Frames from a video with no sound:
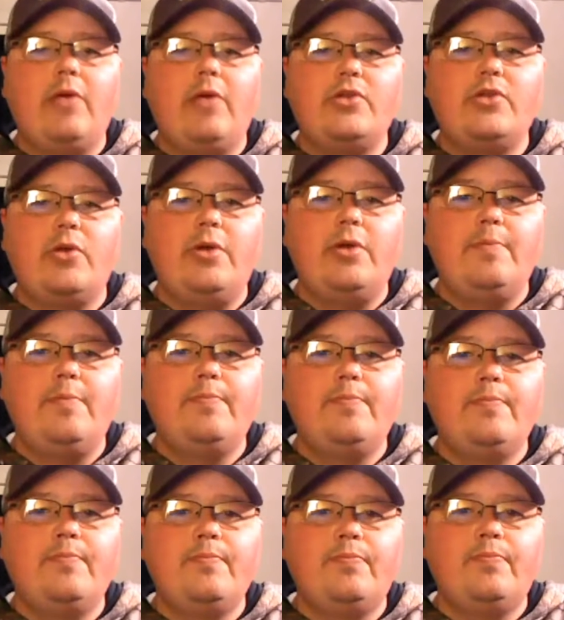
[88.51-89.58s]
Arizona.
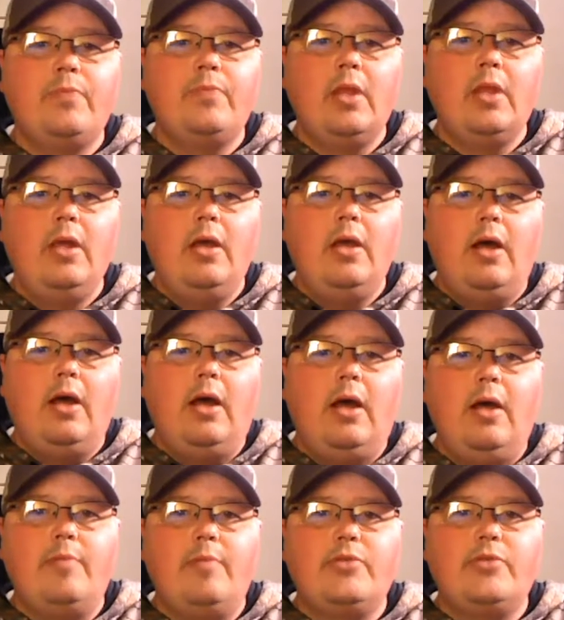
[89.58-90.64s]

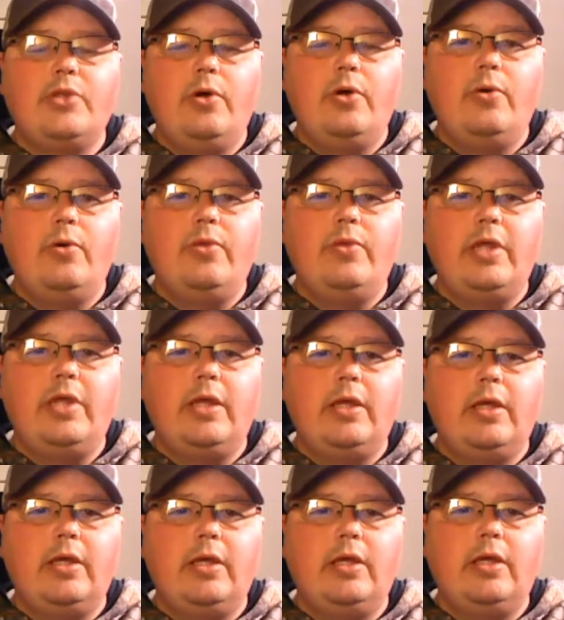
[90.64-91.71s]
So
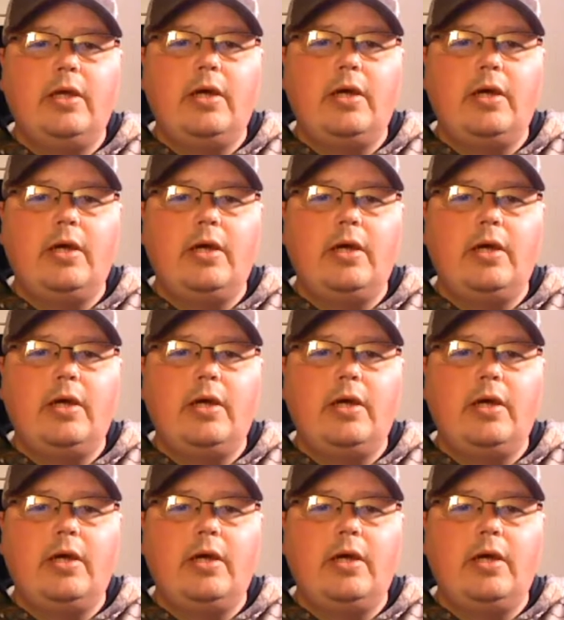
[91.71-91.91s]
the